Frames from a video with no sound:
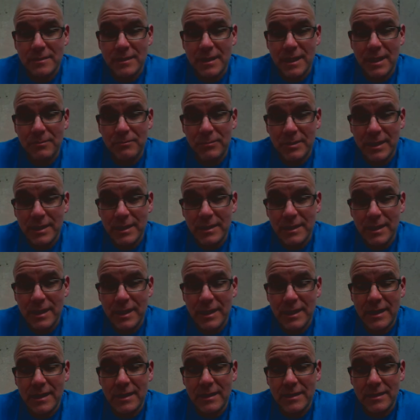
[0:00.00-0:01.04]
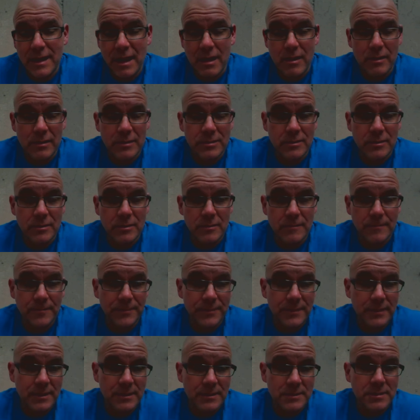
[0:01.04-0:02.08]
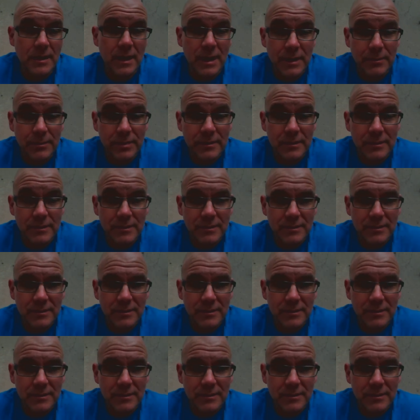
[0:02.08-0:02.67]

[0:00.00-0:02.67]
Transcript: and play a character type,